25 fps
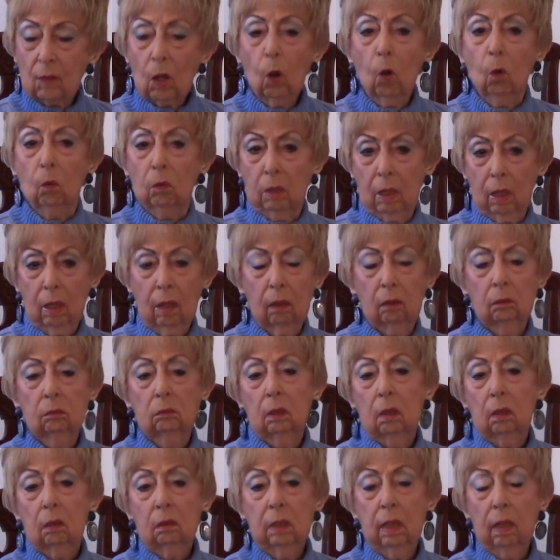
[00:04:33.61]
Oh yeah,
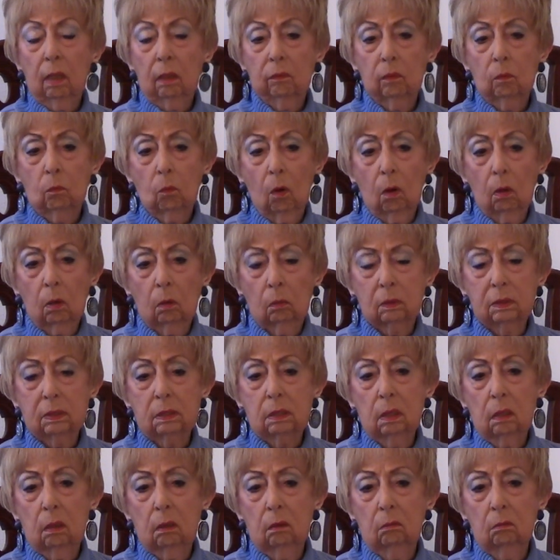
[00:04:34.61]
the war was
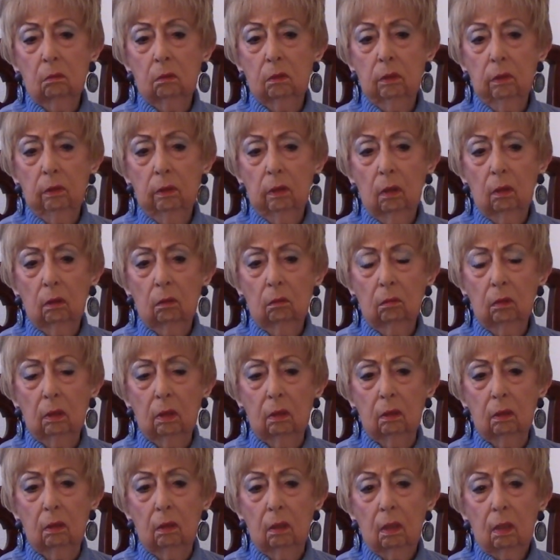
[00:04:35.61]
on,
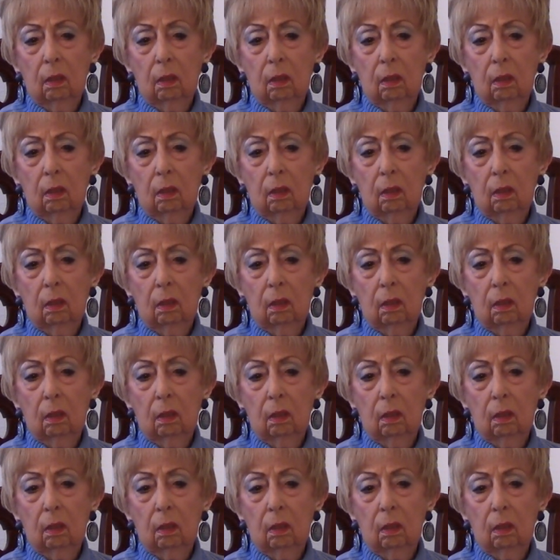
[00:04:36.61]
and